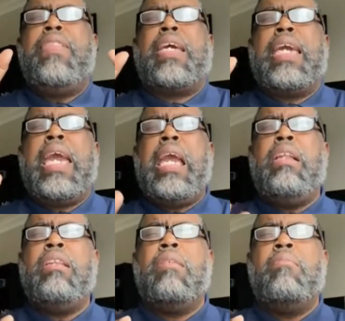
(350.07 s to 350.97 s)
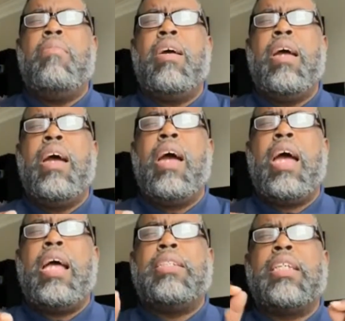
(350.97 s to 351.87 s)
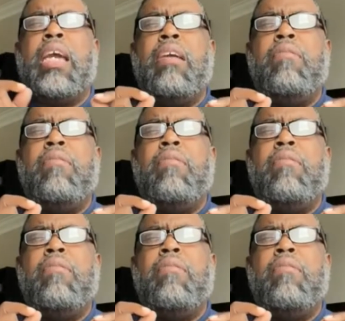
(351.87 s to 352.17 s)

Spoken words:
the kingdom as a